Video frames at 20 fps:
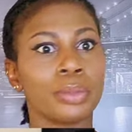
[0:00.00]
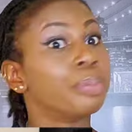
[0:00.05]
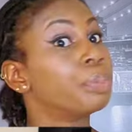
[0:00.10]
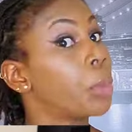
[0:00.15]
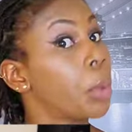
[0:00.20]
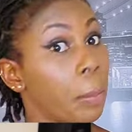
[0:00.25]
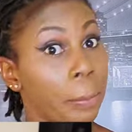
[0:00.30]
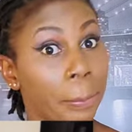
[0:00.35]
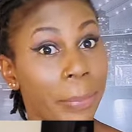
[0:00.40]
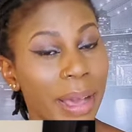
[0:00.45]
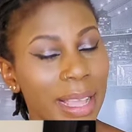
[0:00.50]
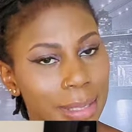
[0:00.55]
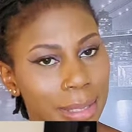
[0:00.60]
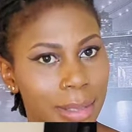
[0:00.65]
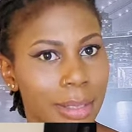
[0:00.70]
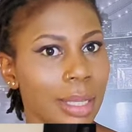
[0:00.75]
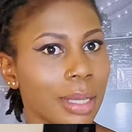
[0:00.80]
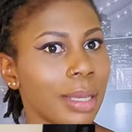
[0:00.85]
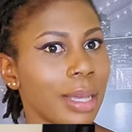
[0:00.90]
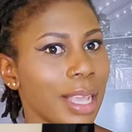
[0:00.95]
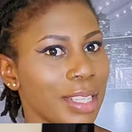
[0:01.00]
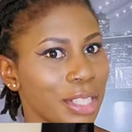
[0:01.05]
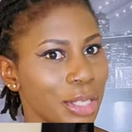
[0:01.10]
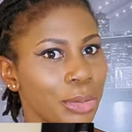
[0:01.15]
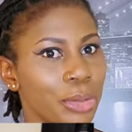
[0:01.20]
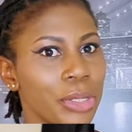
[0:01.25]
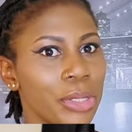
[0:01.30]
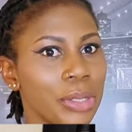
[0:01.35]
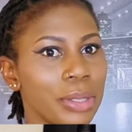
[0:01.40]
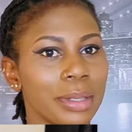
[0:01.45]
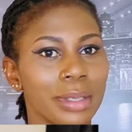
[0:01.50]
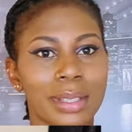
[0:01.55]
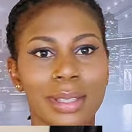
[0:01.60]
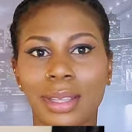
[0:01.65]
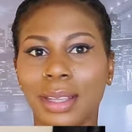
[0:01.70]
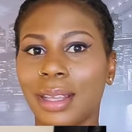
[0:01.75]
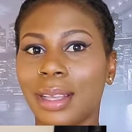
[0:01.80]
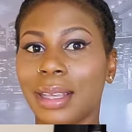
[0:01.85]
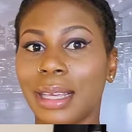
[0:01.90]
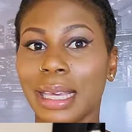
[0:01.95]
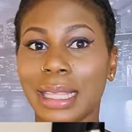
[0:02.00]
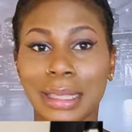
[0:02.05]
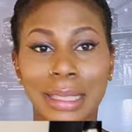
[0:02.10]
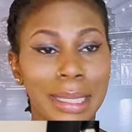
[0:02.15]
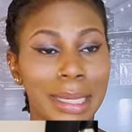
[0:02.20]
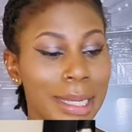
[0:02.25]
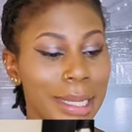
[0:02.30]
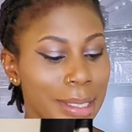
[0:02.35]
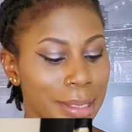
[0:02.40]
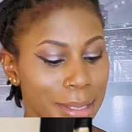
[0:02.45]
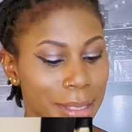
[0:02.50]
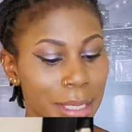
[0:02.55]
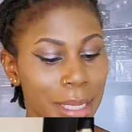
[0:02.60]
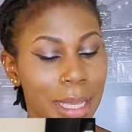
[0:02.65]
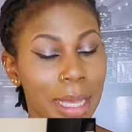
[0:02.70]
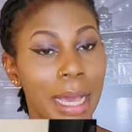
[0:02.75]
bombastic as a result. And guys,